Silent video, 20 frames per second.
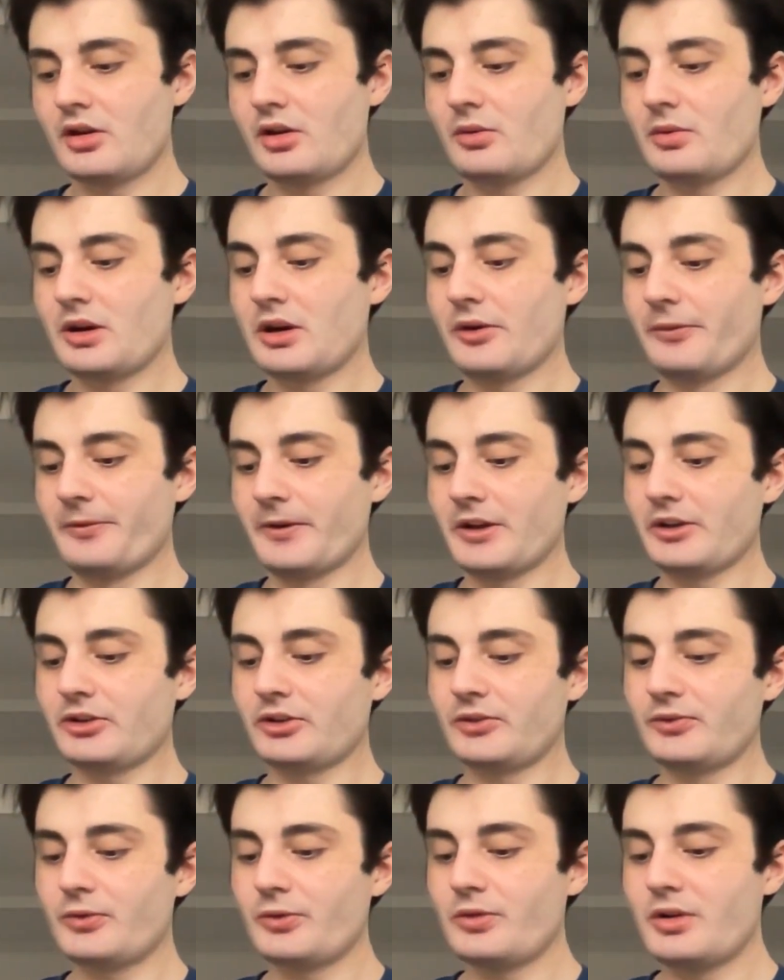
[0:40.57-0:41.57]
Well, first
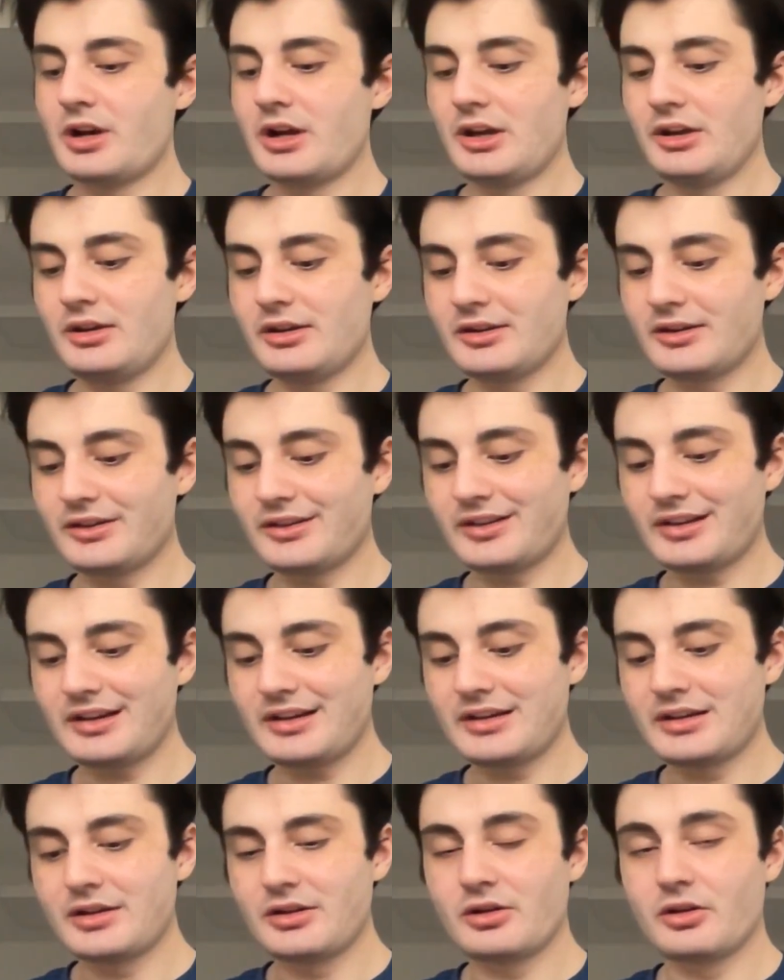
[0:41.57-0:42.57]
of all, you can
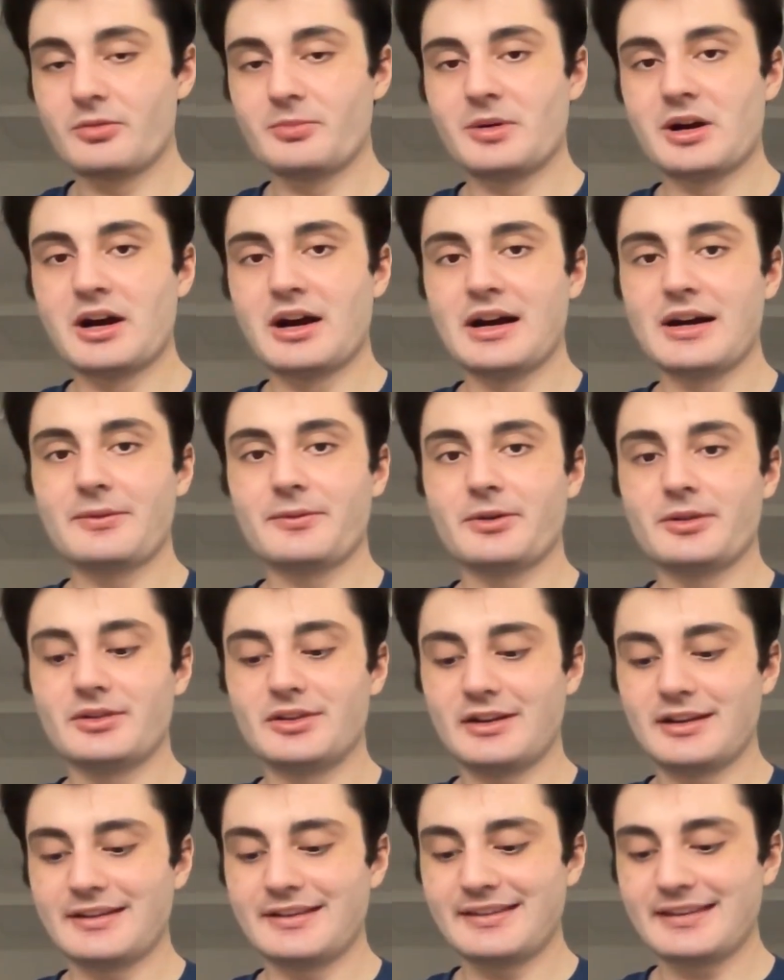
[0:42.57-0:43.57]
see on my
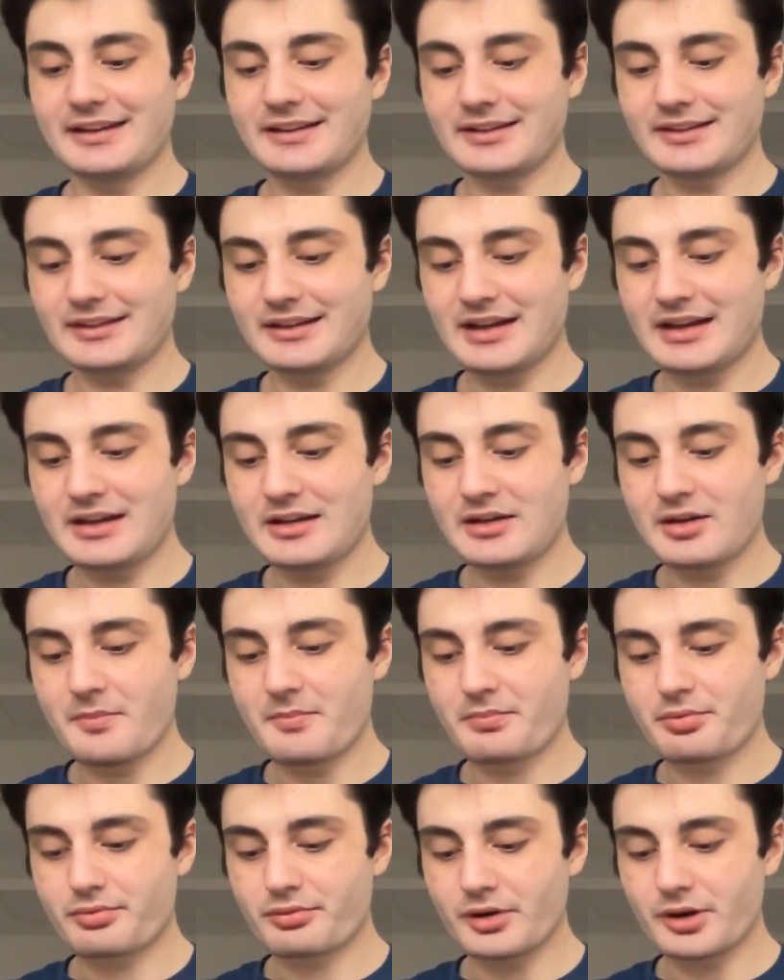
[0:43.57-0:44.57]
iPhone 16
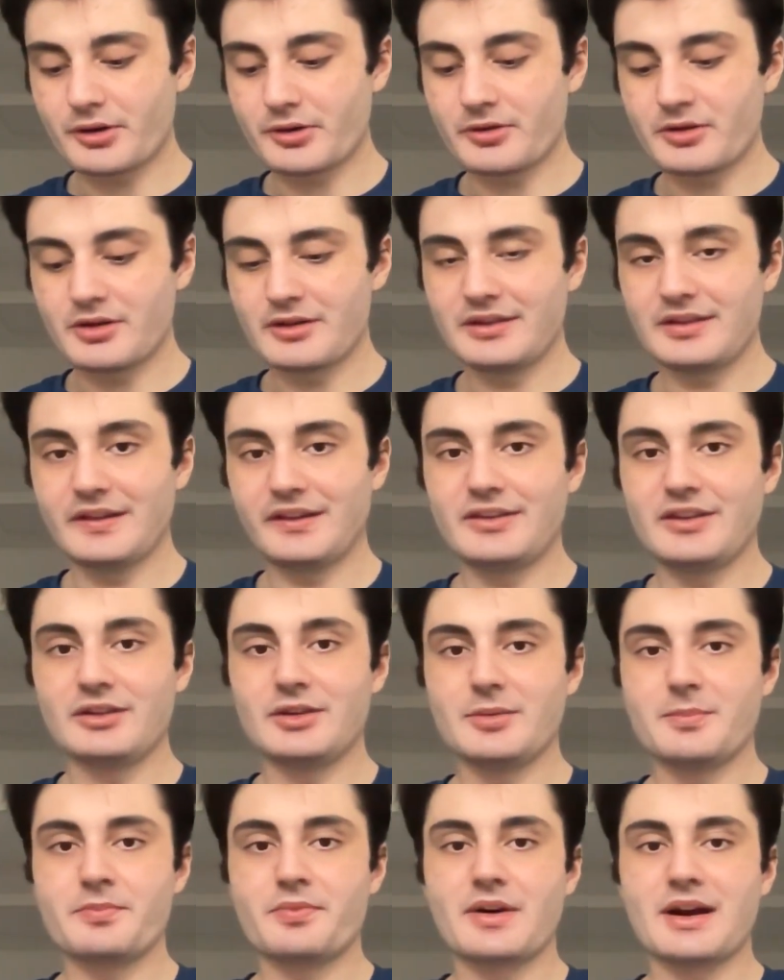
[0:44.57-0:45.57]
Pro, this is the
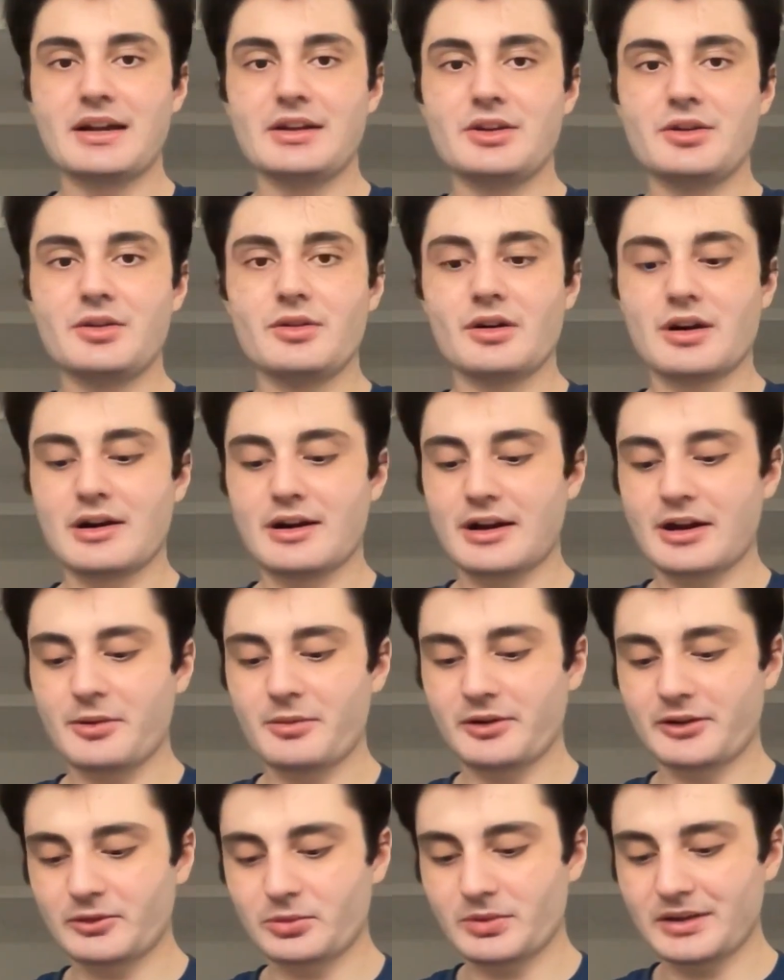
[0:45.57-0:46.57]
brand new
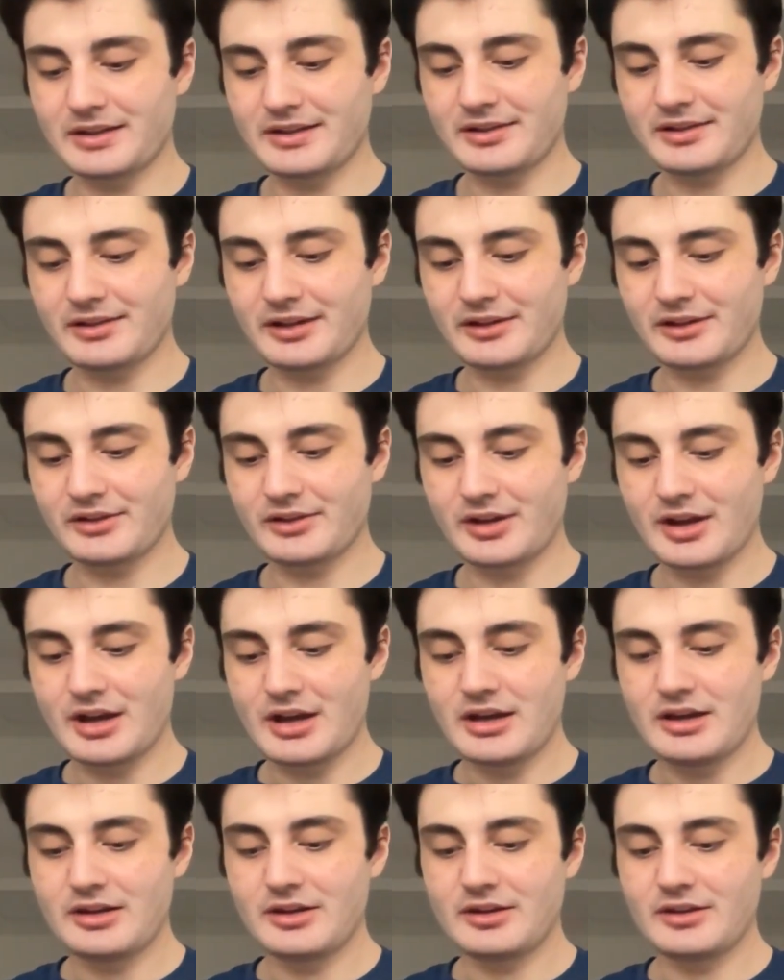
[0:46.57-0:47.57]
iOS 26.
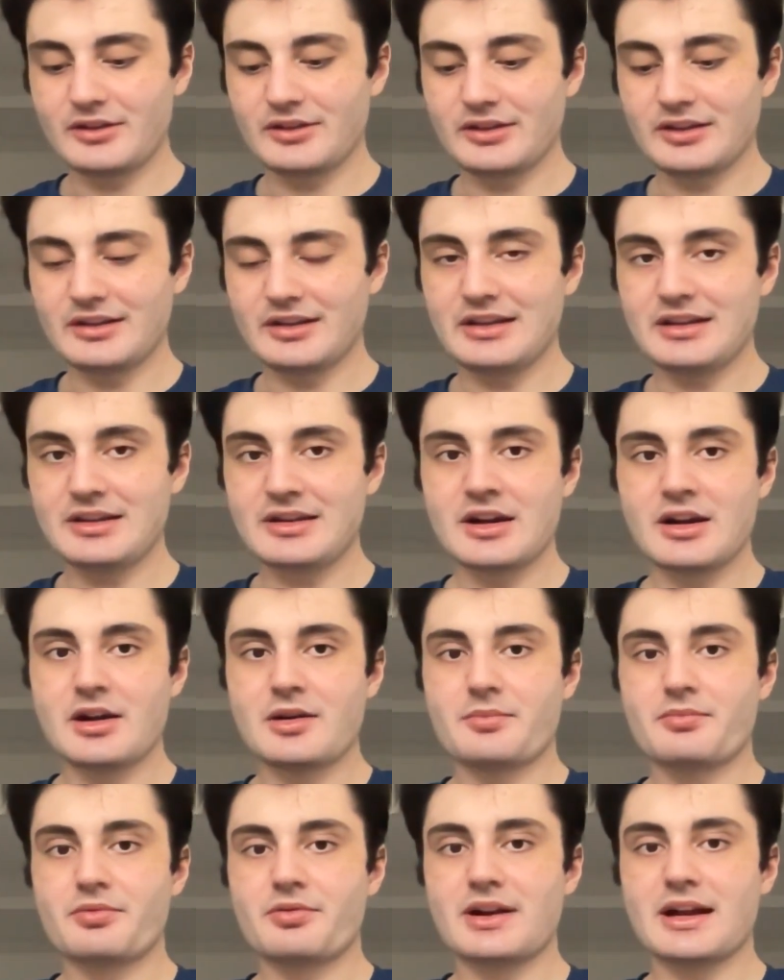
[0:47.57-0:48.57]
You can see the
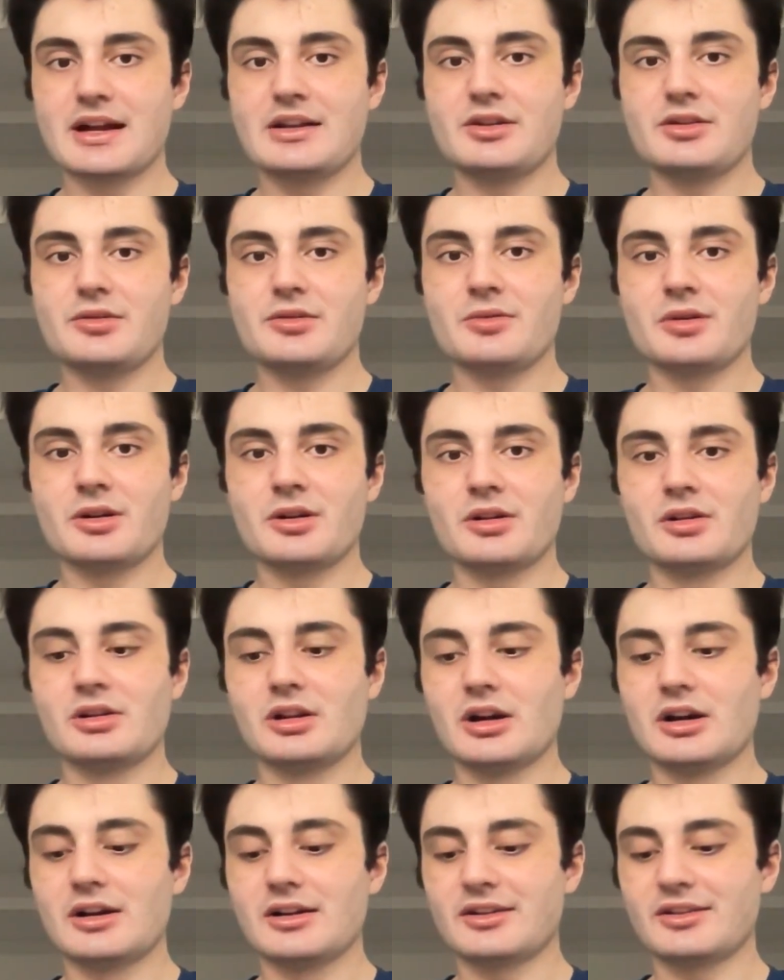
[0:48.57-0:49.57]
brand new
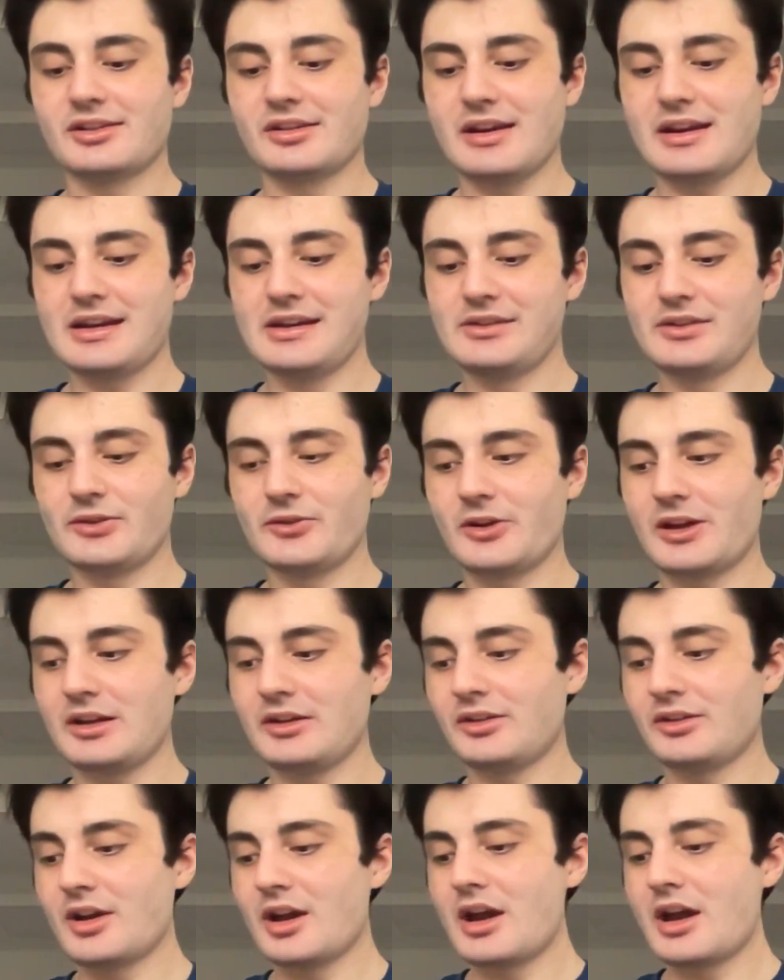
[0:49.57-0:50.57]
glass interface.